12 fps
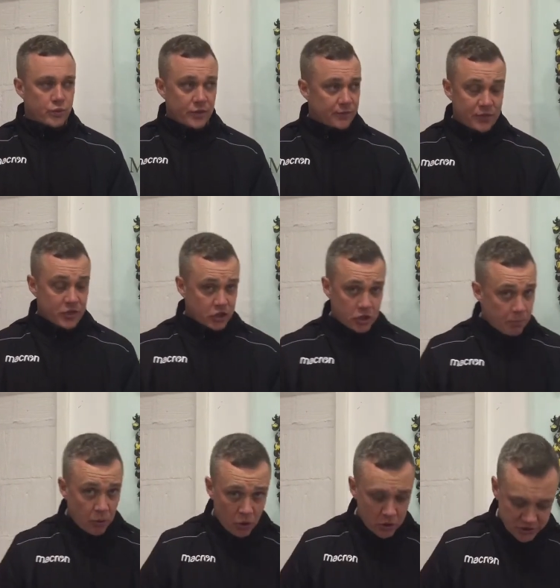The
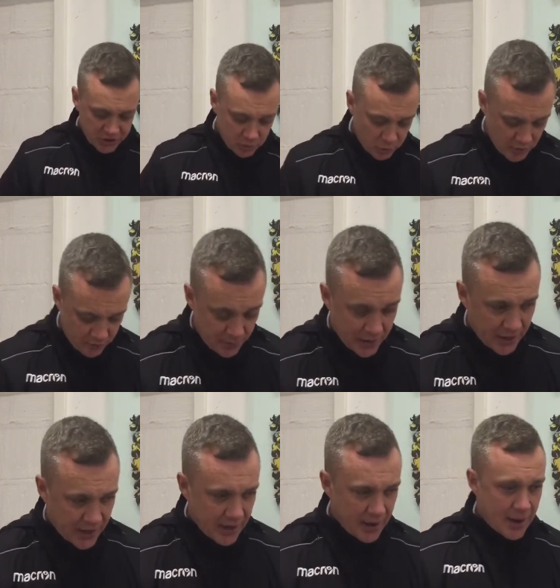support since we've been
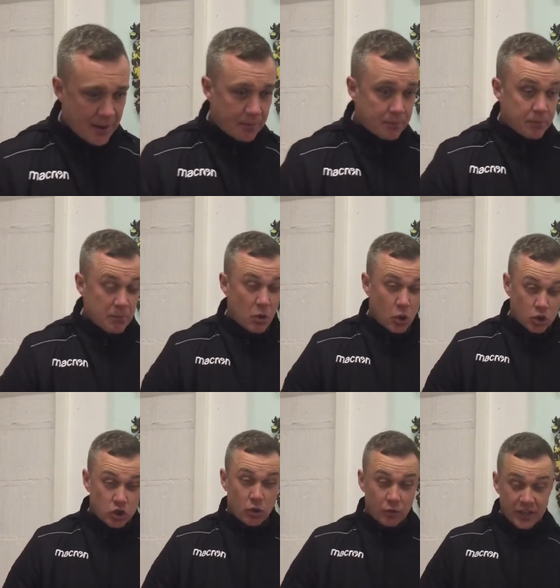here, and more
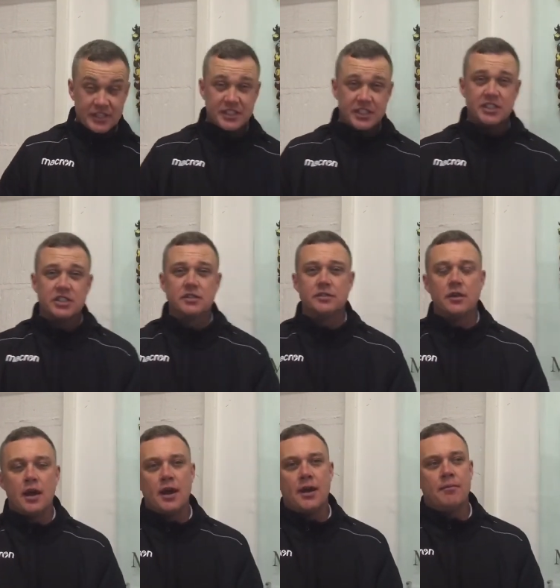so this season,
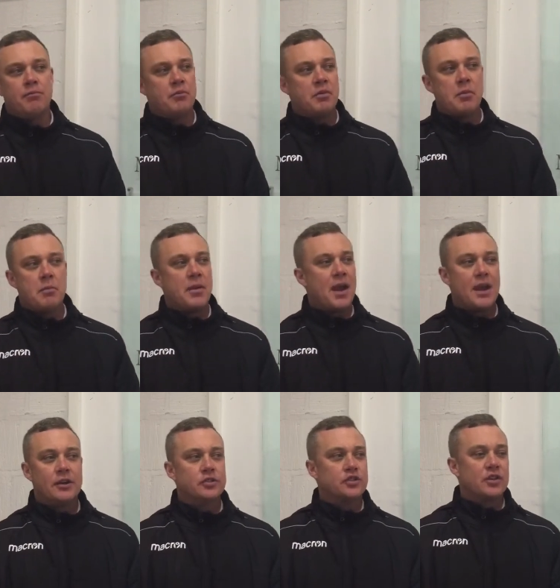they've been
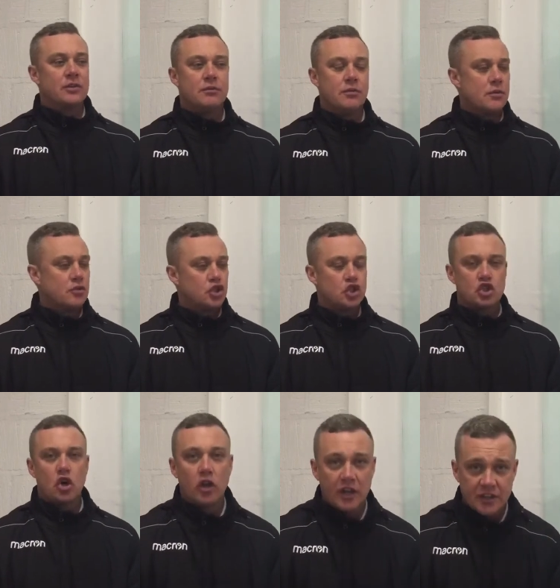behind us
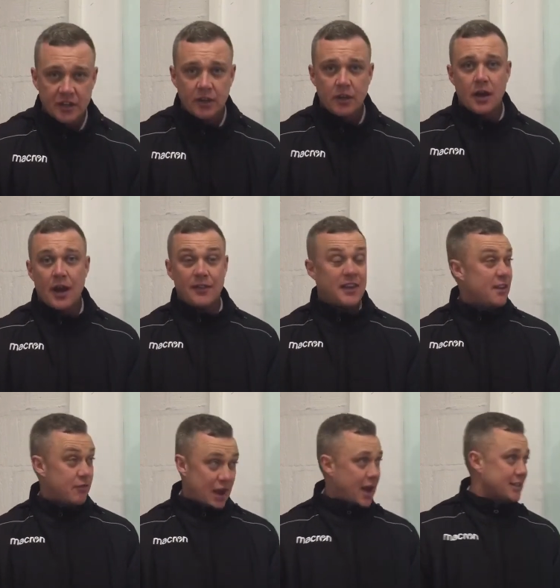solid. And
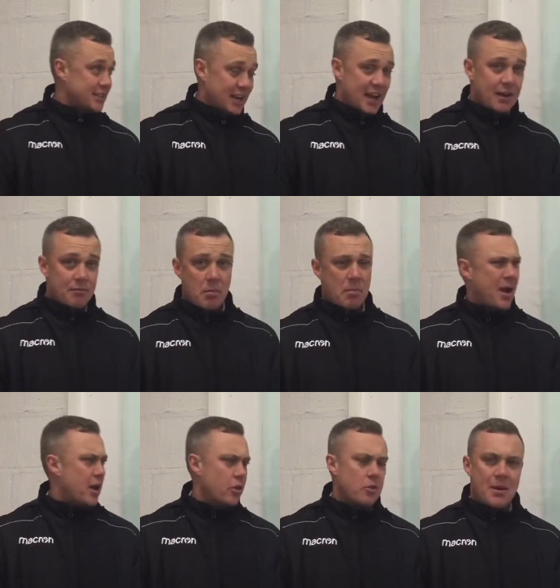even now today, I've been
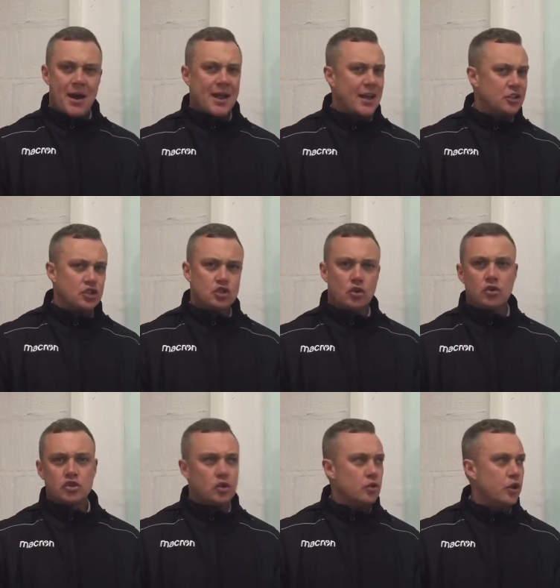pat on the back, hands
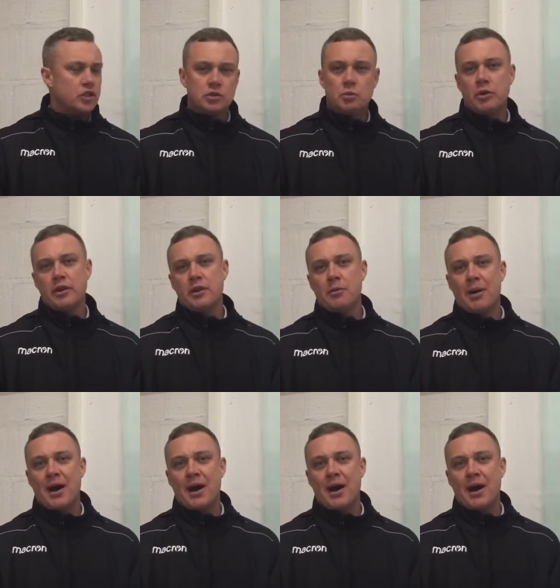shut, told not to worry in the